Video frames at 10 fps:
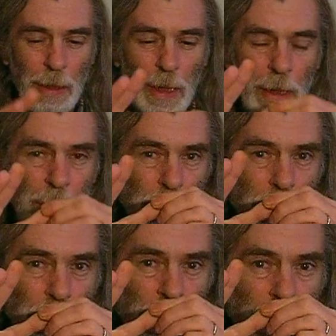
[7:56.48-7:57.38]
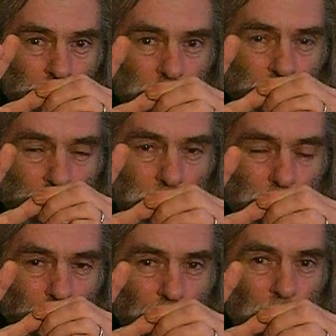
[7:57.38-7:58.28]
And these
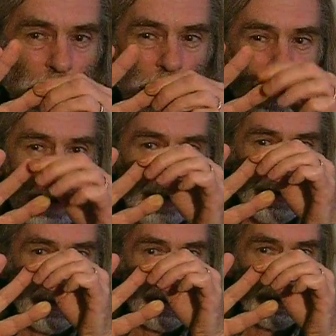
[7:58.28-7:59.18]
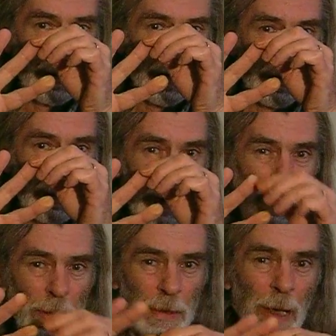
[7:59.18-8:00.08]
are the ones that you shall be
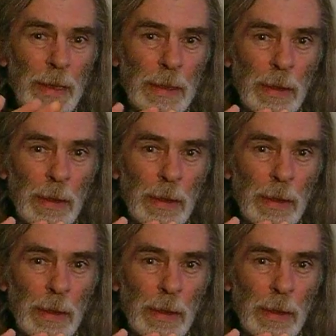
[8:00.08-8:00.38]
standing